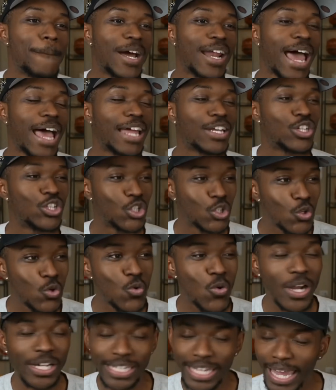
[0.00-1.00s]
But I
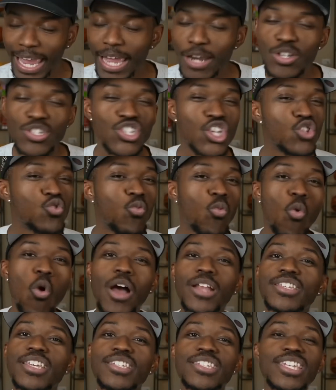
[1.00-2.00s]
do, again, just
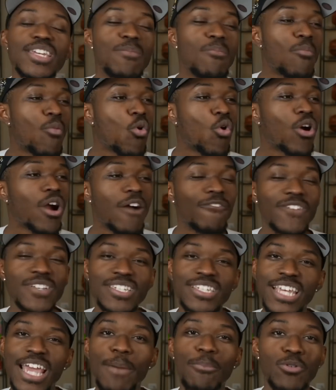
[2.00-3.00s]
want to see more of
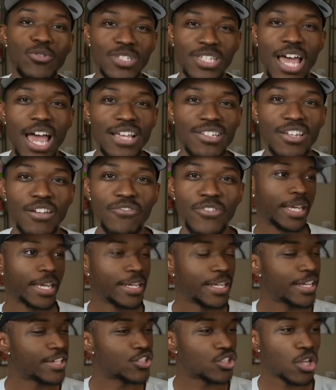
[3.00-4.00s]
a sample size of
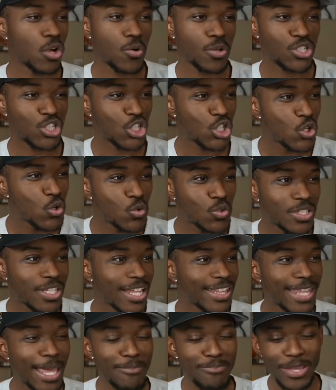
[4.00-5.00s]
Kenny. It's no excuse
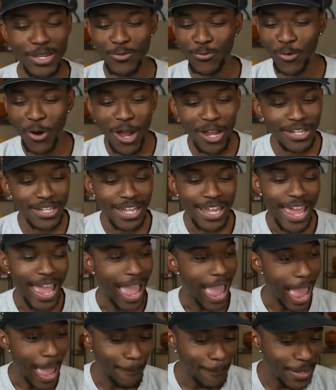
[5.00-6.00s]
that big run
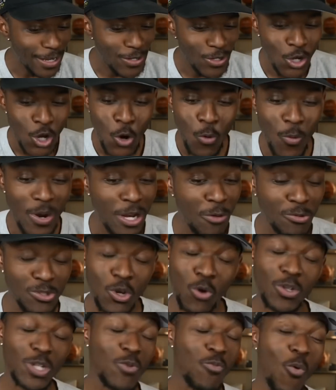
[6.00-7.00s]
happened when it
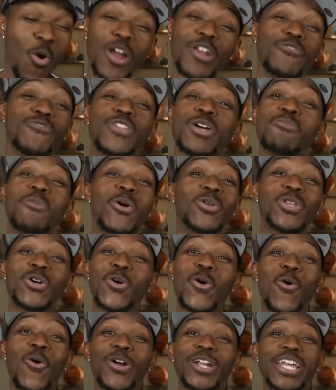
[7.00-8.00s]
was only one of them on
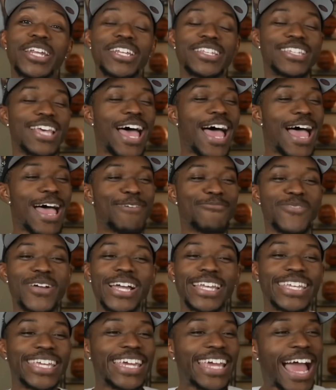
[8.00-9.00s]
the court at a time.
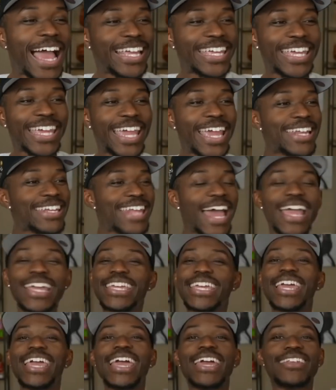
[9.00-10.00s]
Again, I
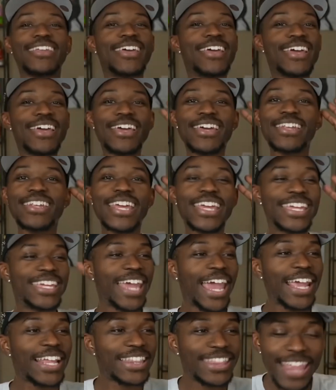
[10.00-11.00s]
can't
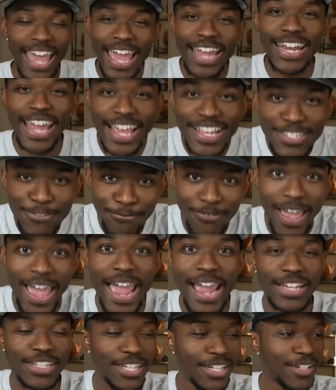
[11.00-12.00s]
negate that as
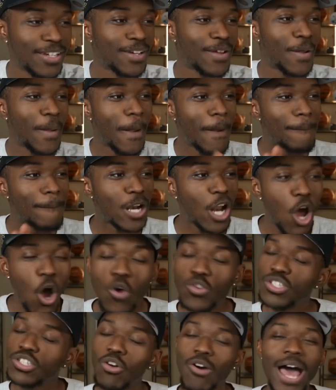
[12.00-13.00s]
fact. But
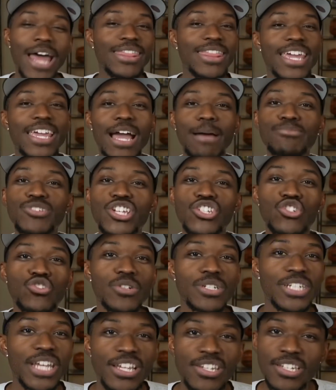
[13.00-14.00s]
also, I think I'm just
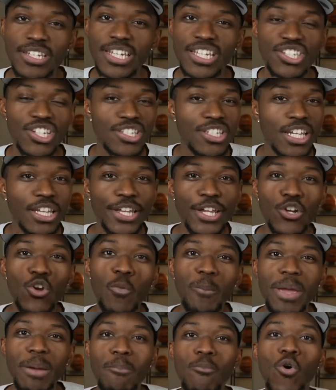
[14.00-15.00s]
traditionally just a
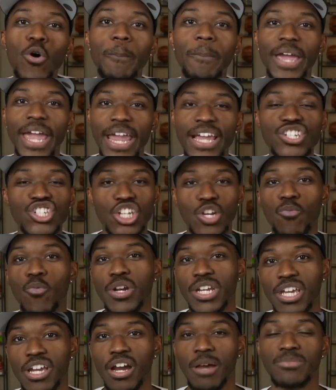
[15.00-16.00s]
little bit more patient
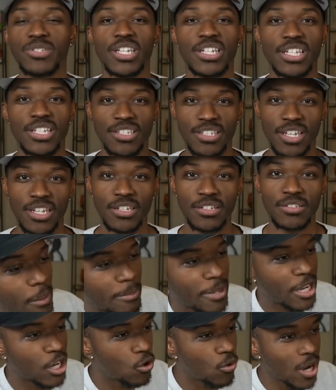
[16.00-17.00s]
when it comes to these things.
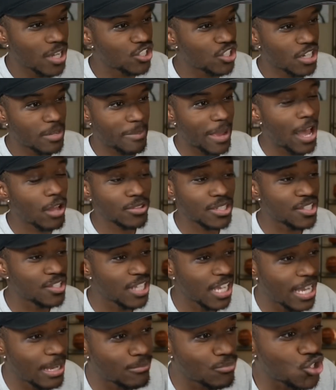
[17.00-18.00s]
The big question about
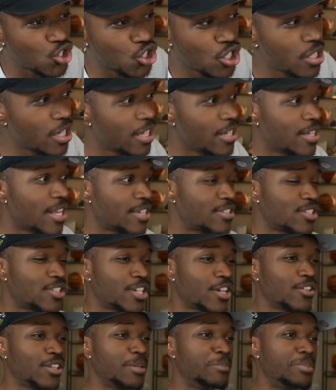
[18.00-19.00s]
this team shouldn't
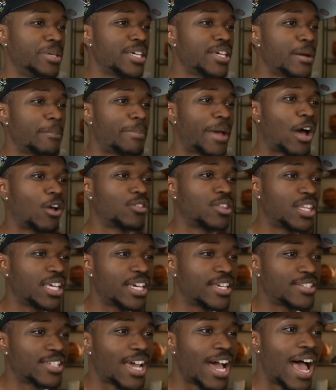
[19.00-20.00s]
necessarily be about
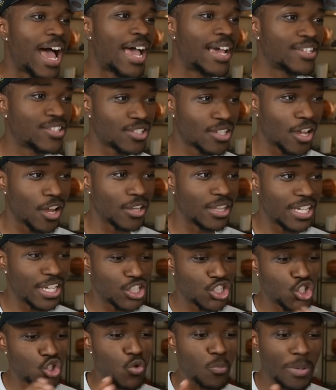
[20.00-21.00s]
these guys,
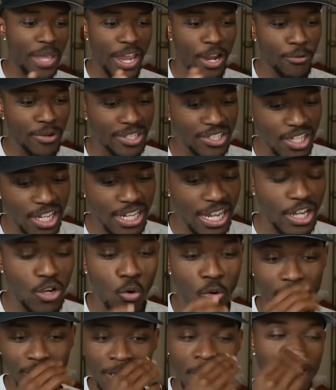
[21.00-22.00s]
these two pairings, can they
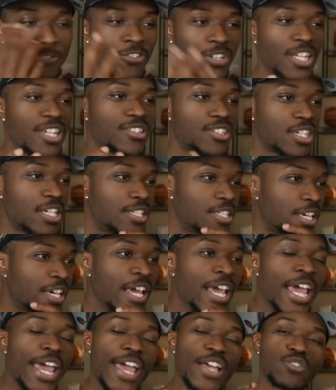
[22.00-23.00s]
coexist for this
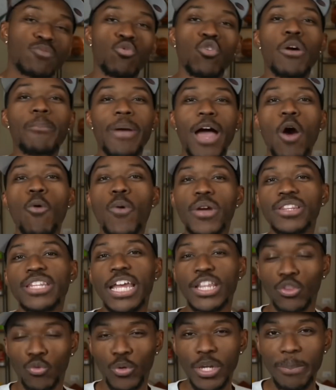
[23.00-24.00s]
season? It's more about what
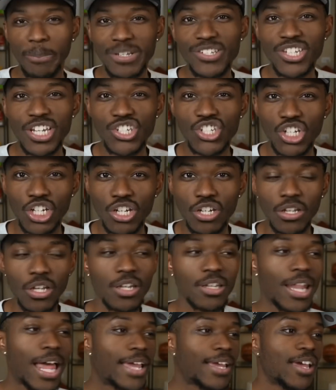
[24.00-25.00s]
that three position could
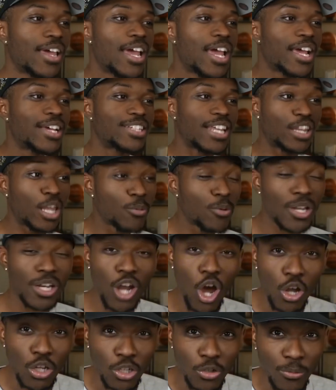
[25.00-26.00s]
look like, because I think we
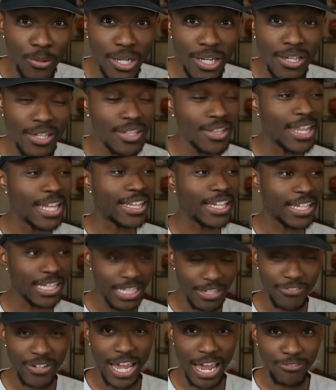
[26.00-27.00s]
can all agree that the
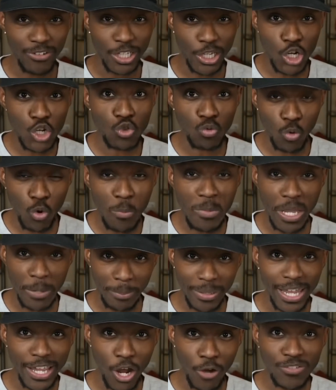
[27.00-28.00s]
Cleveland Cavaliers will be
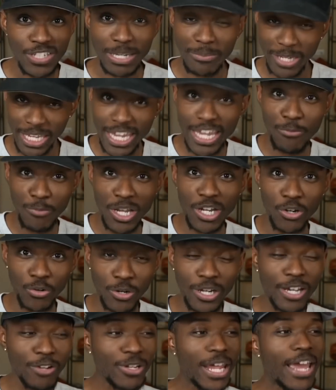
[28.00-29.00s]
a playoff team again. We can
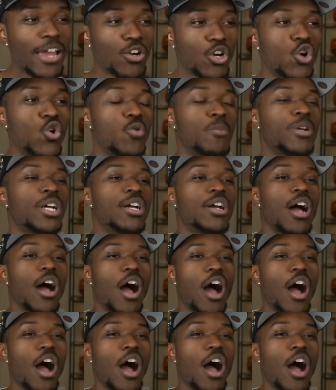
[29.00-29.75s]
agree on that. Cool.